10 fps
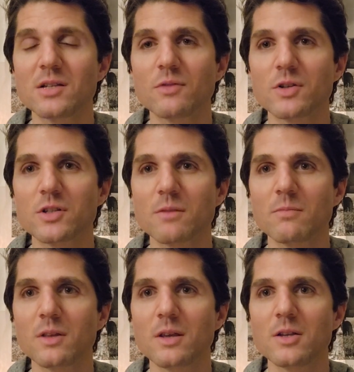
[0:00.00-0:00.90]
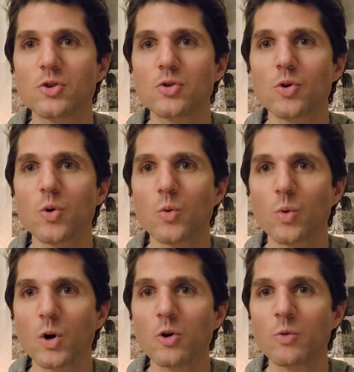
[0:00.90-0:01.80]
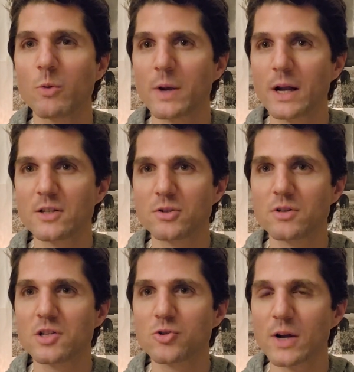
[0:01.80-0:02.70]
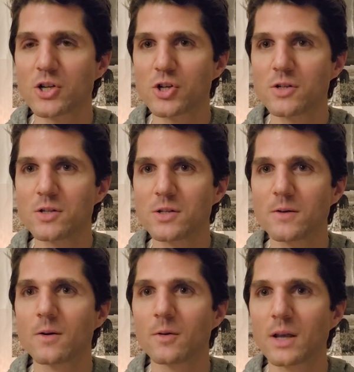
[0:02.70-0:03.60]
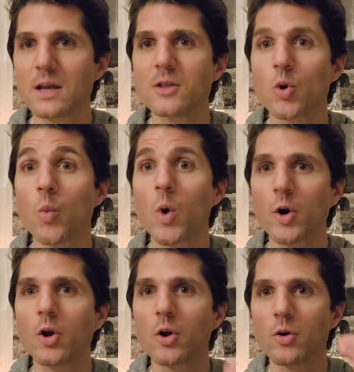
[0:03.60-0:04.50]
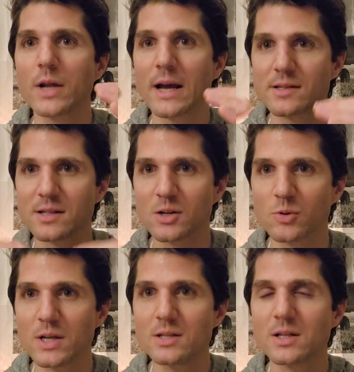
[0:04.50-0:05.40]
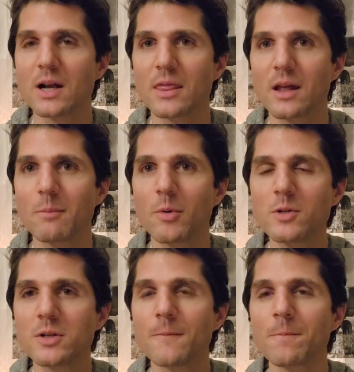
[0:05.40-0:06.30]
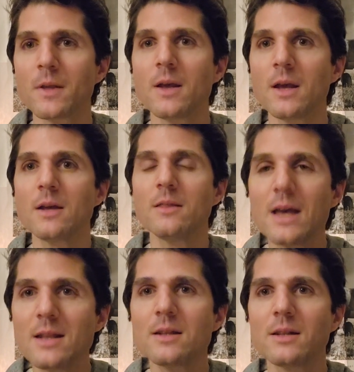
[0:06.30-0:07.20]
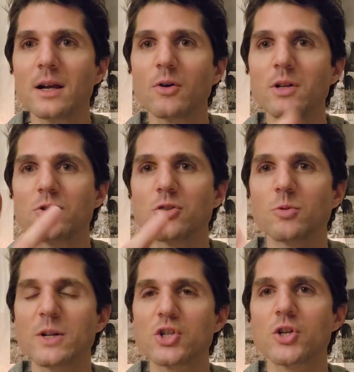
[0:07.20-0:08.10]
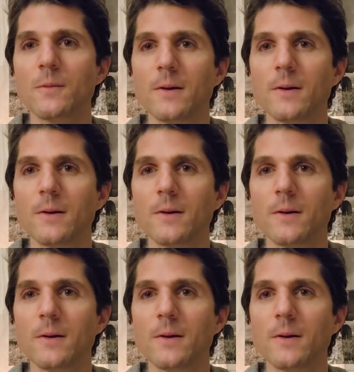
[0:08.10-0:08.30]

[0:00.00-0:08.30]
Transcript: for something to go wrong with regards to distractions, okay? The workload has decreased at that point. Then they're going to switch.